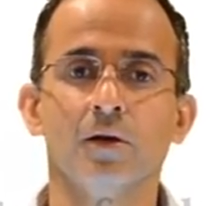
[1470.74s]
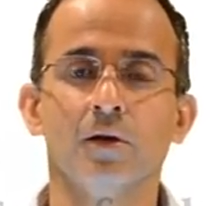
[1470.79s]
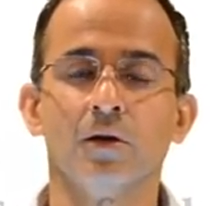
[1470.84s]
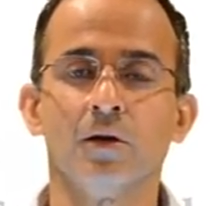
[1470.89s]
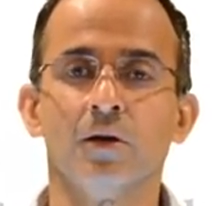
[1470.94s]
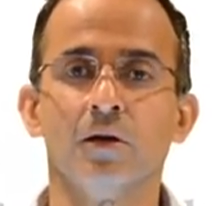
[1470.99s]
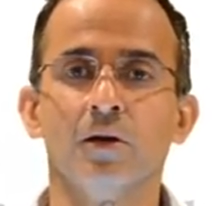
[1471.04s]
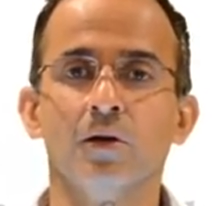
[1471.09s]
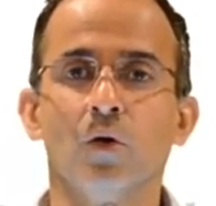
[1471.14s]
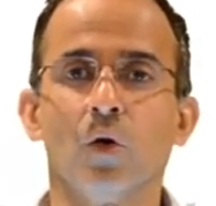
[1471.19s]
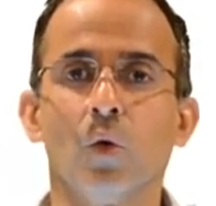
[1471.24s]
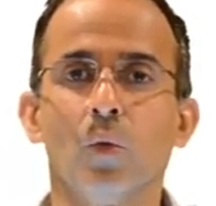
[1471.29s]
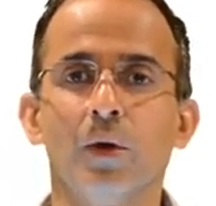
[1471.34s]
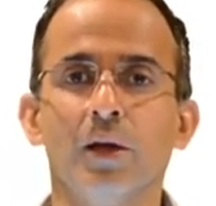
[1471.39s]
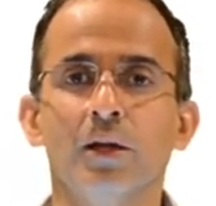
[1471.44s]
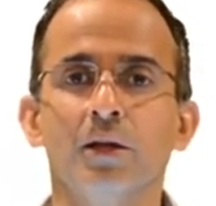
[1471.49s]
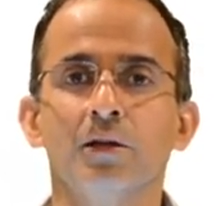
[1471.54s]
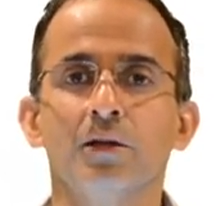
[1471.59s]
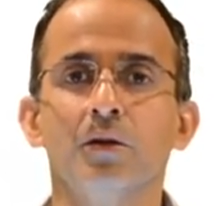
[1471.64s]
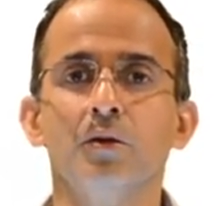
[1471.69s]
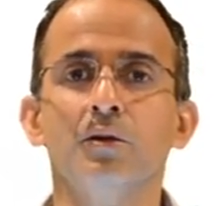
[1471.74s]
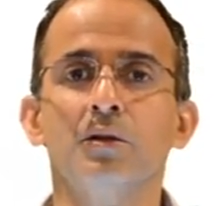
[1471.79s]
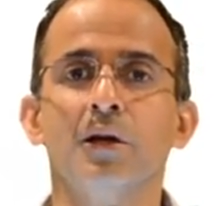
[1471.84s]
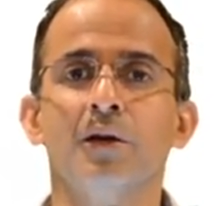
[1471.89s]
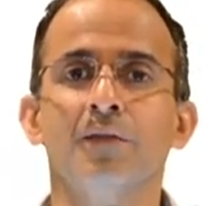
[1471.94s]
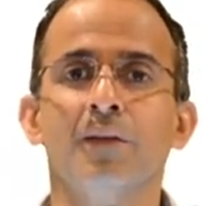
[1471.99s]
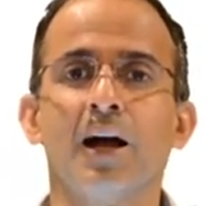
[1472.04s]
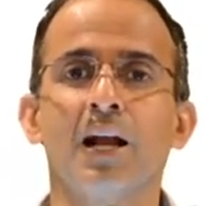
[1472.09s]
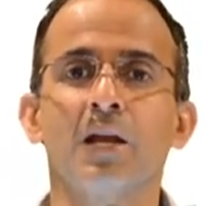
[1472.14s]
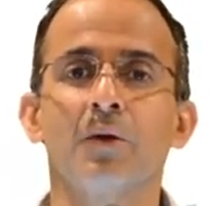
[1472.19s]
Uh, all we can do to
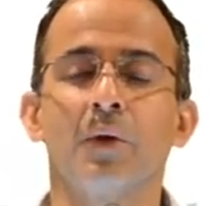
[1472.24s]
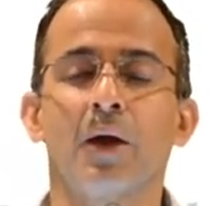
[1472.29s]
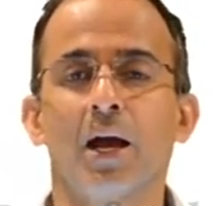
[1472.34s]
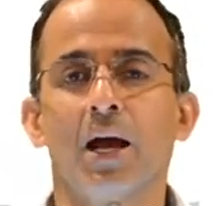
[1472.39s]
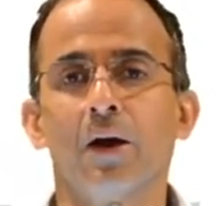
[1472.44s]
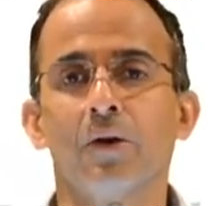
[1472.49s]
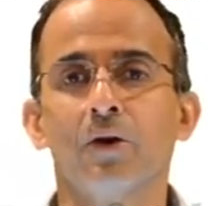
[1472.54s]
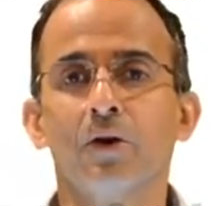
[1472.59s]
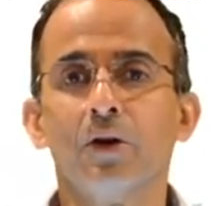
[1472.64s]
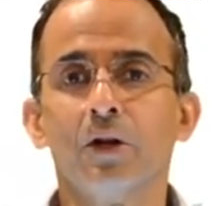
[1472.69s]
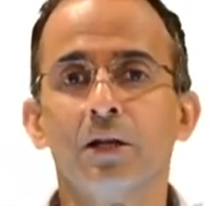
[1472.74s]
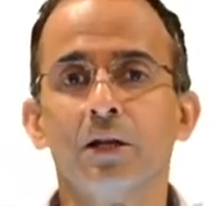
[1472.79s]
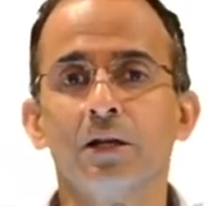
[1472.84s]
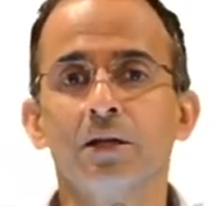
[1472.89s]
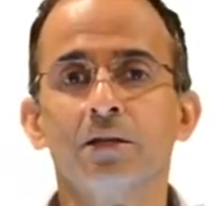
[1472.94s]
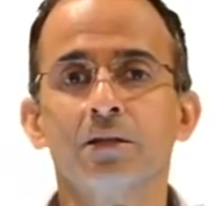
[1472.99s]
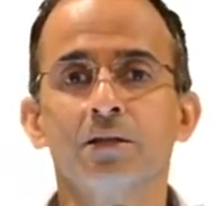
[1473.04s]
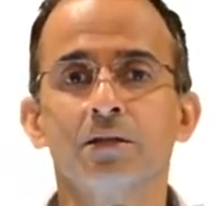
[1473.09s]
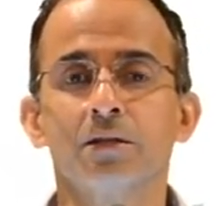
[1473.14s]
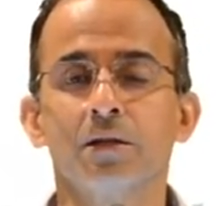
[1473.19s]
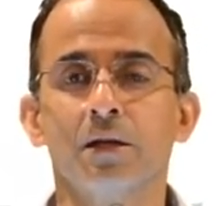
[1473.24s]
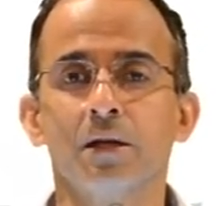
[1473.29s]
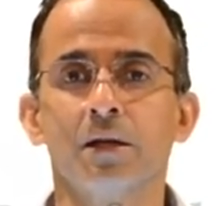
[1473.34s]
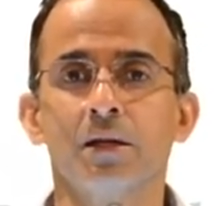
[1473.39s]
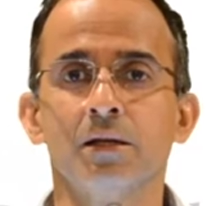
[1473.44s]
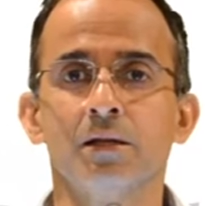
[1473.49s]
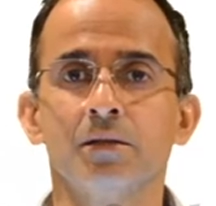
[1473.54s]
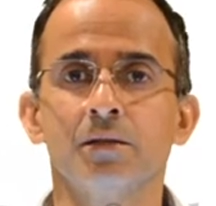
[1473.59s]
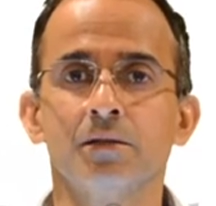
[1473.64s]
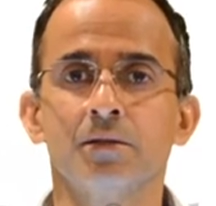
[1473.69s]
evaluate how good it is
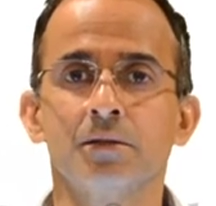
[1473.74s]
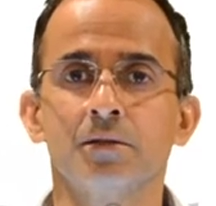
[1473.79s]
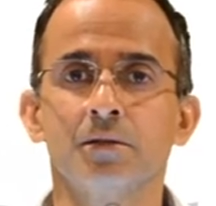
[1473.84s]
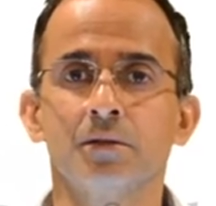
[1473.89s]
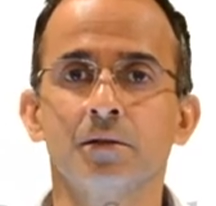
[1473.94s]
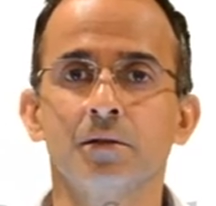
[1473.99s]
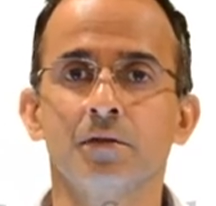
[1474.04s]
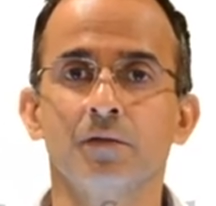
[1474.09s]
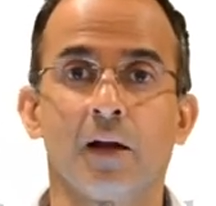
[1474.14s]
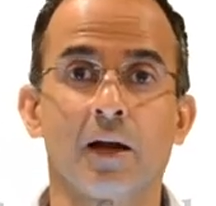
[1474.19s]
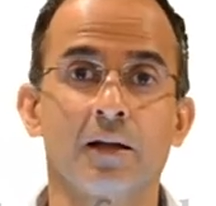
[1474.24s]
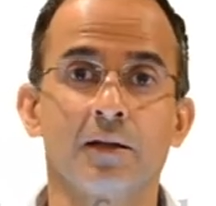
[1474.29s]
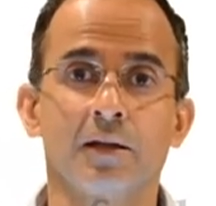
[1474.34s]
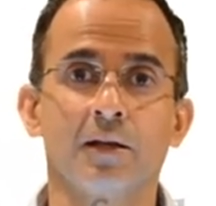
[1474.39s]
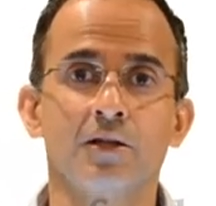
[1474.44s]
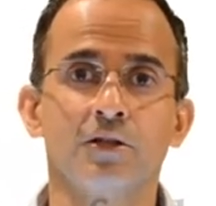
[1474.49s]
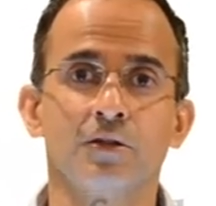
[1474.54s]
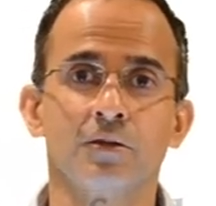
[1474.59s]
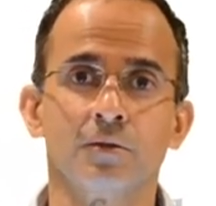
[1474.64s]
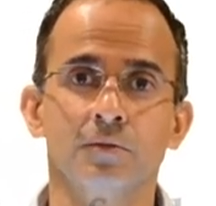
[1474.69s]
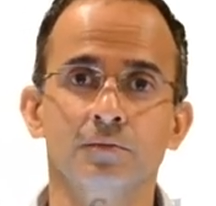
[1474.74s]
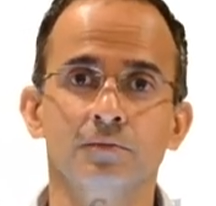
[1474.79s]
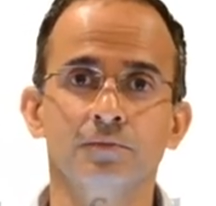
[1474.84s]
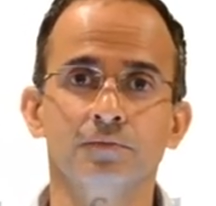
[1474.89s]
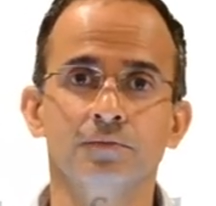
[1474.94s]
is validation.